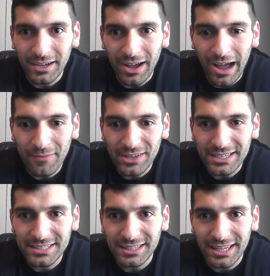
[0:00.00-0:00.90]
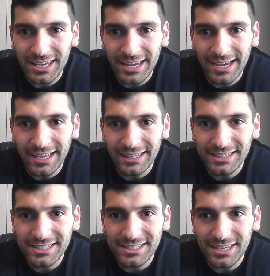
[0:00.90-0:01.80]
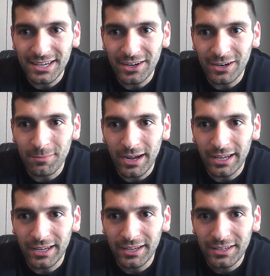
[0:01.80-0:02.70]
obviously, let's see here. My